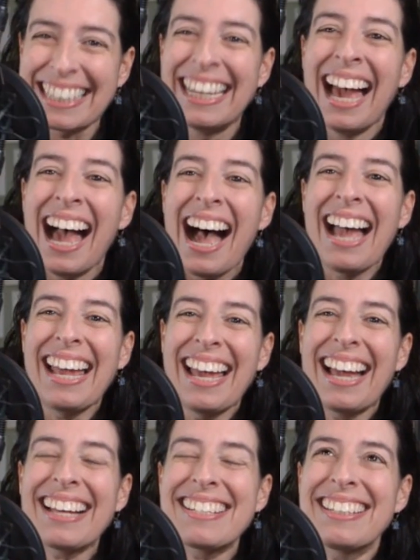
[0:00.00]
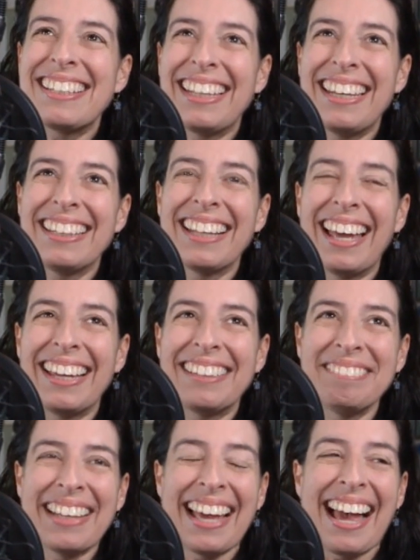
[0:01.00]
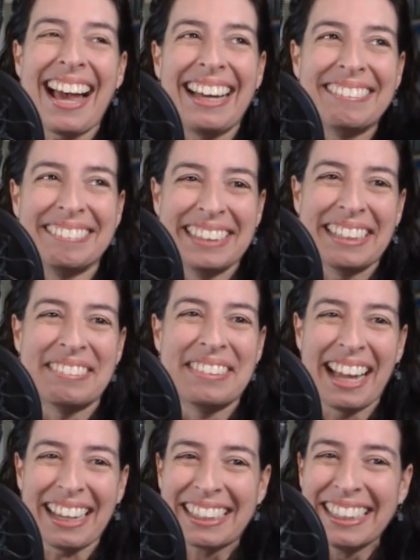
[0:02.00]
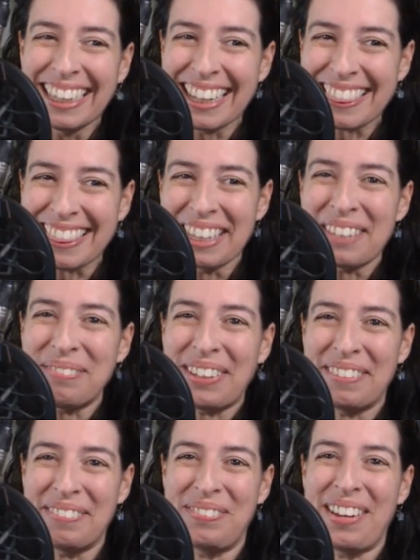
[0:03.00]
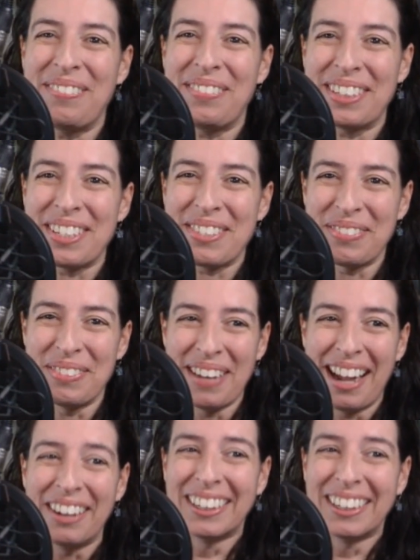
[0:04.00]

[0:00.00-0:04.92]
I actually I'm not going to think about 5 years from now.